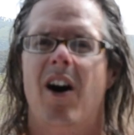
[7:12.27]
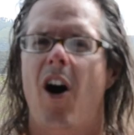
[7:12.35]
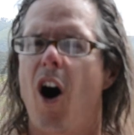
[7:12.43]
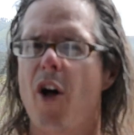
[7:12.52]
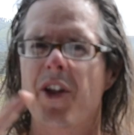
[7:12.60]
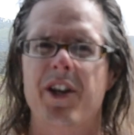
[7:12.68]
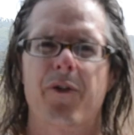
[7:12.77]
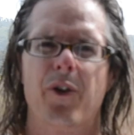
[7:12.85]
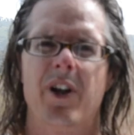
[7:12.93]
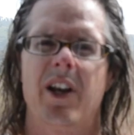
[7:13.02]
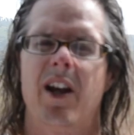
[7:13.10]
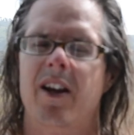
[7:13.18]
all the
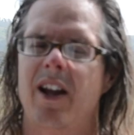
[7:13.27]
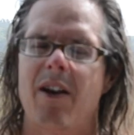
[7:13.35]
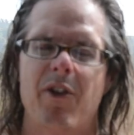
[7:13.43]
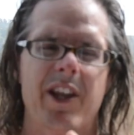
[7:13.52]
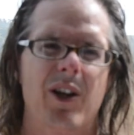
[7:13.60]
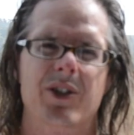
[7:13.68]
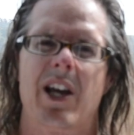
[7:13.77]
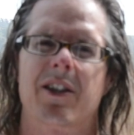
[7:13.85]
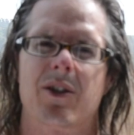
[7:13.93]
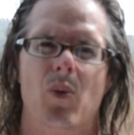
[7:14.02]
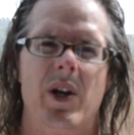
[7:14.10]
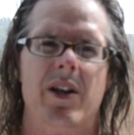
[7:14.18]
different, everything goes
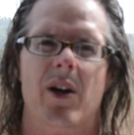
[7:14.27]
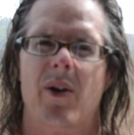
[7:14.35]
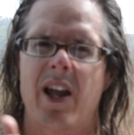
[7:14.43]
out the window.